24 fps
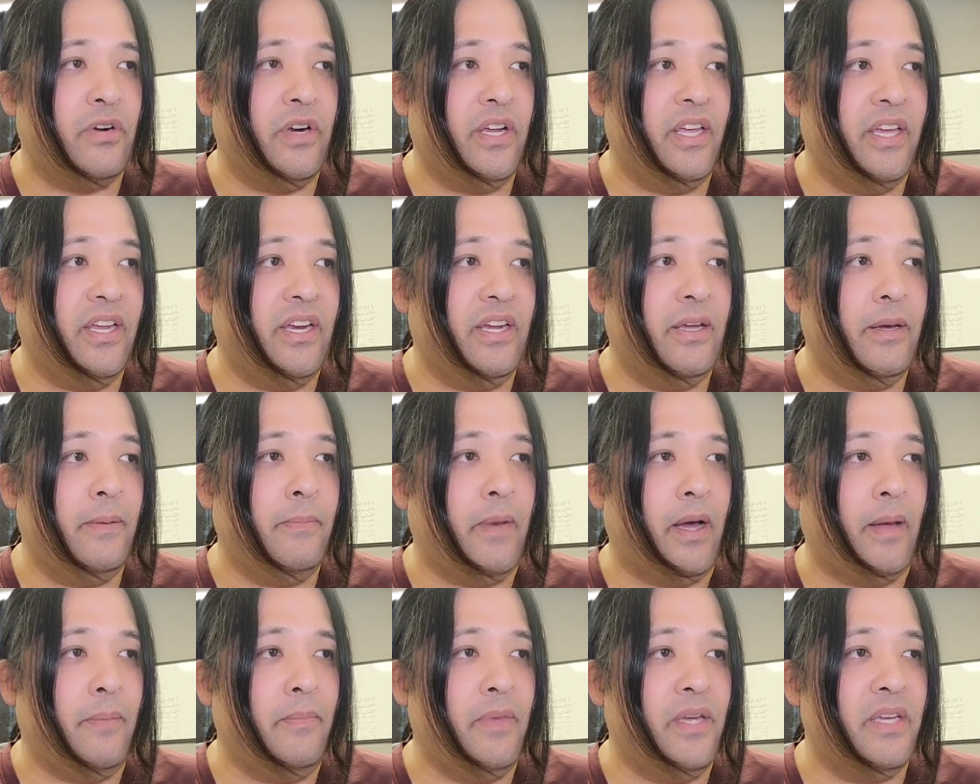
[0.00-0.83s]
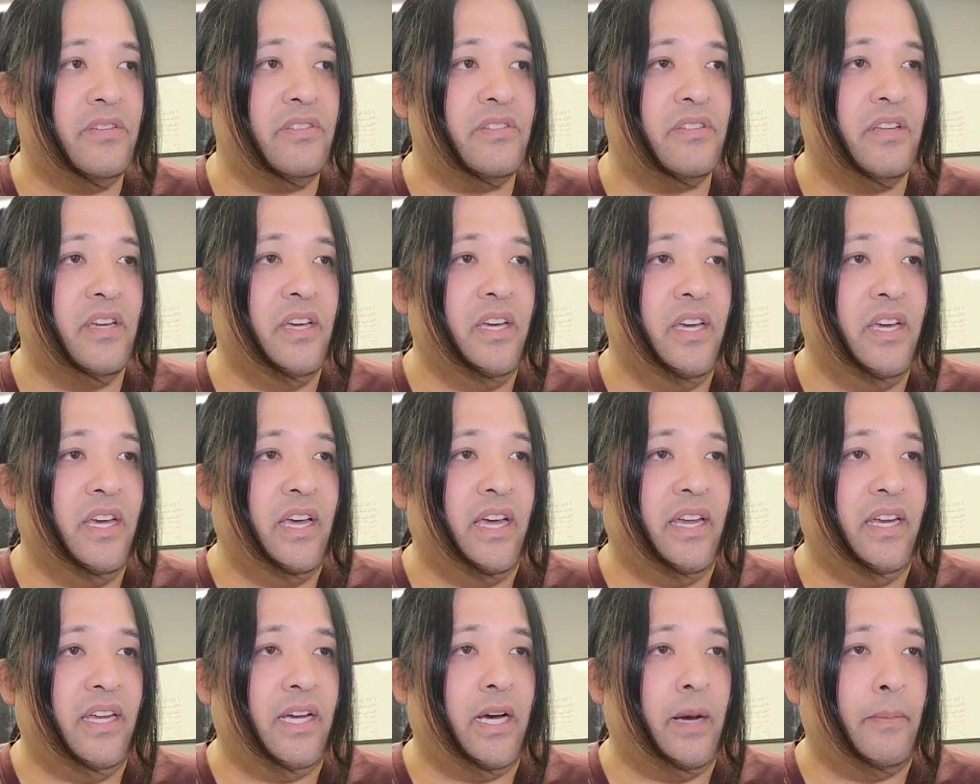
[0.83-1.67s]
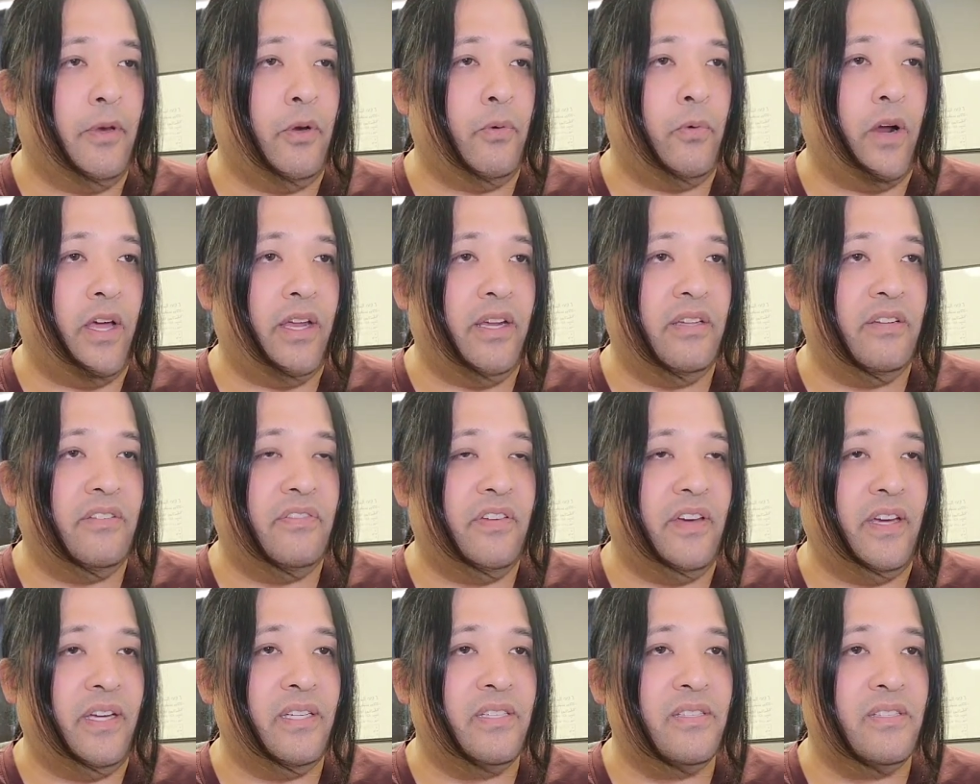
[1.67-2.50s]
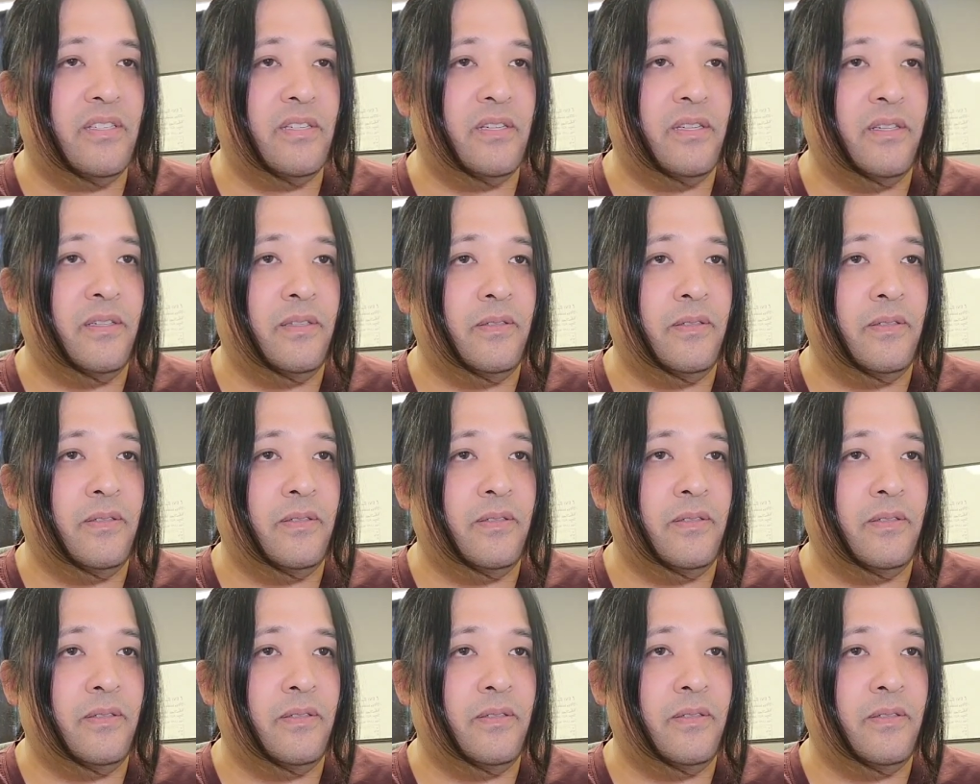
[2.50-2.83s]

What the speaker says: and hit him. I missed, and he got me right in the face.